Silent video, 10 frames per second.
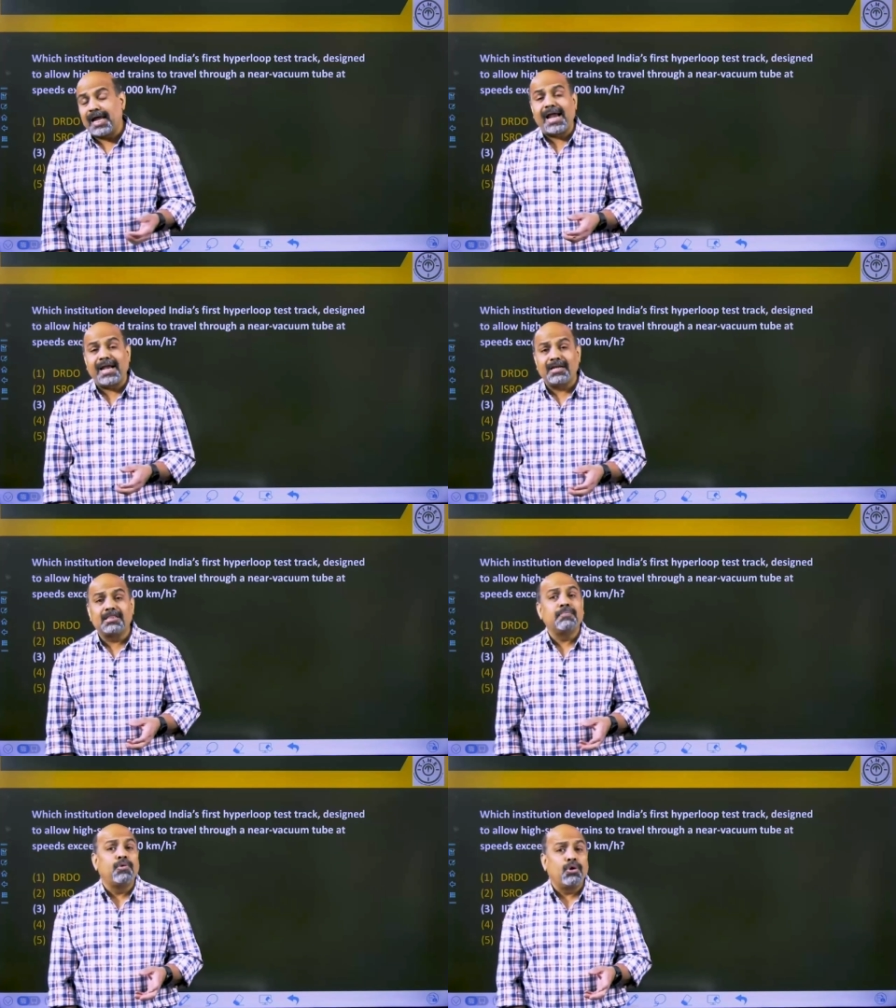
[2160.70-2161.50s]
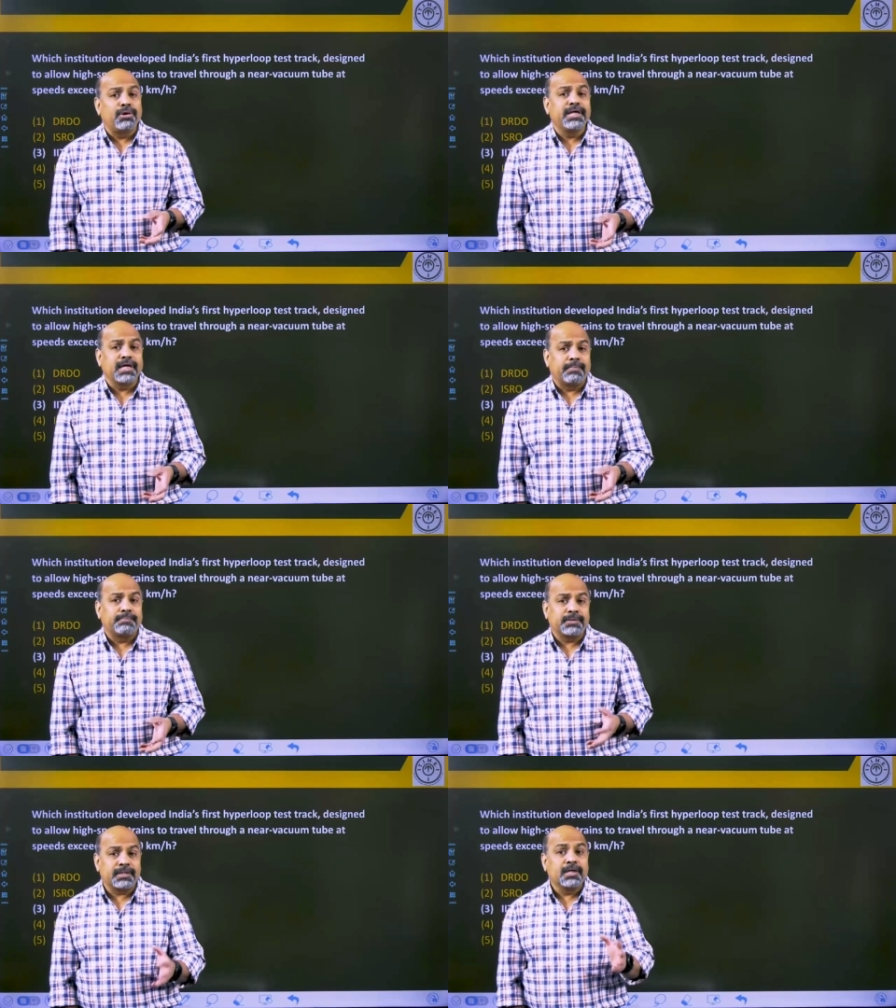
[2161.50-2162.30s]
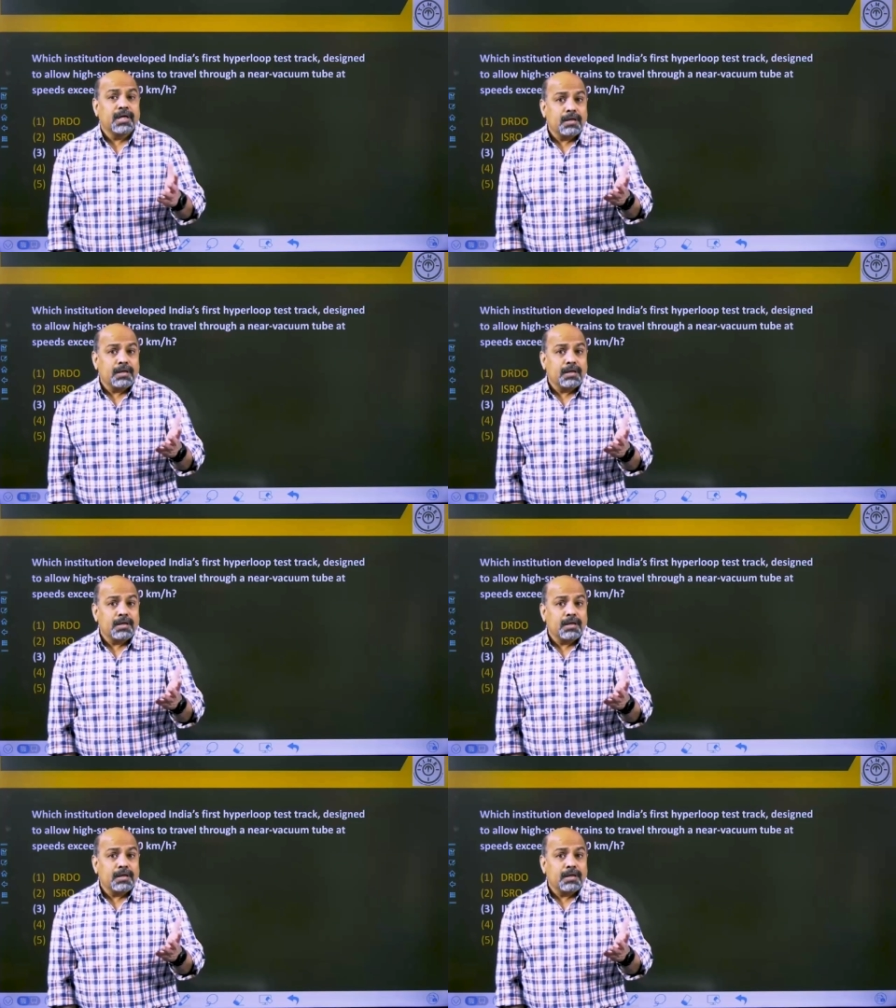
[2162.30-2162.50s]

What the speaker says: and the Boring Company,